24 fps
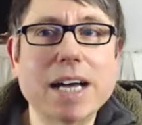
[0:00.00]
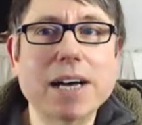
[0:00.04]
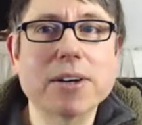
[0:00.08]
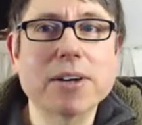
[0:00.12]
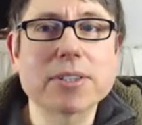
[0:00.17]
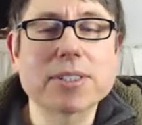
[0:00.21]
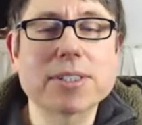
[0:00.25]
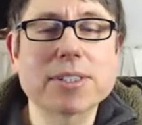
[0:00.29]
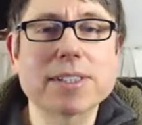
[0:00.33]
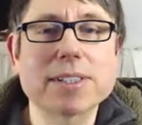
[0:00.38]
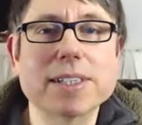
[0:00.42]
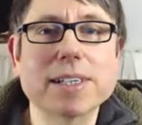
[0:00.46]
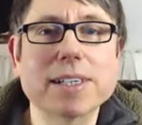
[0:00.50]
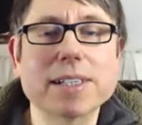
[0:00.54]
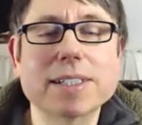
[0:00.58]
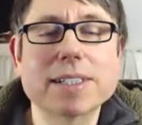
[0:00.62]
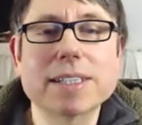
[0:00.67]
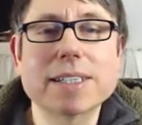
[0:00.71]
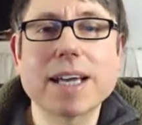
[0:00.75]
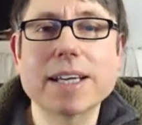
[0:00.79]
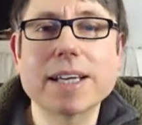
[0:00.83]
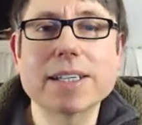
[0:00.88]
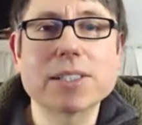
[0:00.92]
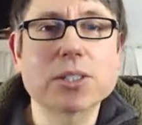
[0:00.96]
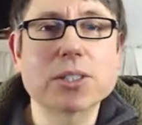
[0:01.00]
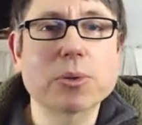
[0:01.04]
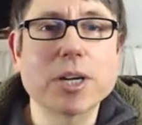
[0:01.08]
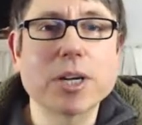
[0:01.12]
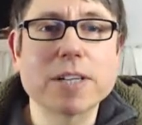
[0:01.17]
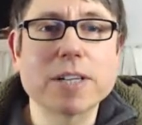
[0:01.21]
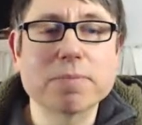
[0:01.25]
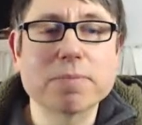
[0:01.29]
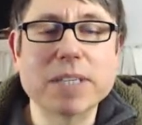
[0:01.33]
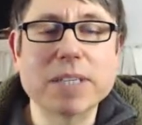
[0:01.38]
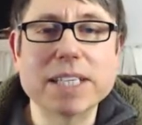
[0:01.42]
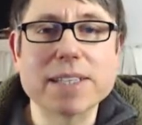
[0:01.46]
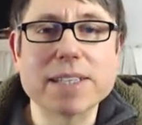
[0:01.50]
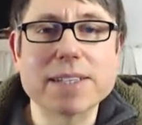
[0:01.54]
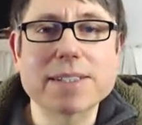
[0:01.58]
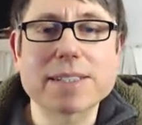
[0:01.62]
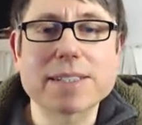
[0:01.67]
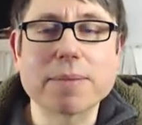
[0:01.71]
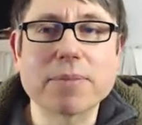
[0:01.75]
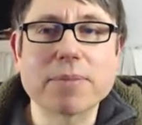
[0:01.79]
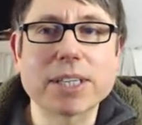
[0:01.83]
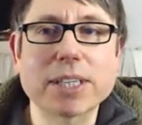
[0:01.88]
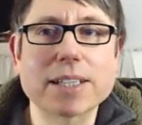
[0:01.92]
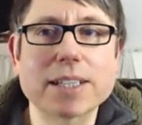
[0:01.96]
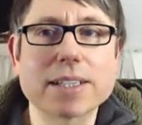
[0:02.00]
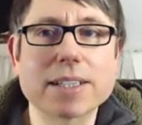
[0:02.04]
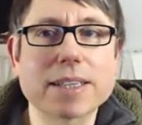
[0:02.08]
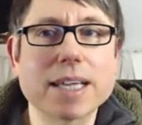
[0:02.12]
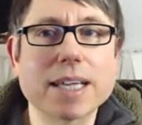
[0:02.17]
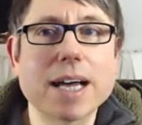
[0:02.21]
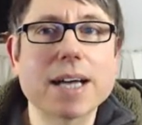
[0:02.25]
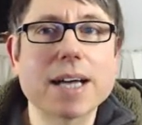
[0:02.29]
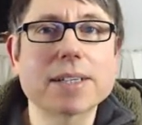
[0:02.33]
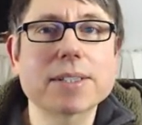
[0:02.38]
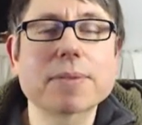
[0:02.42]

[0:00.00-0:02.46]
10-12 minutes, something like that.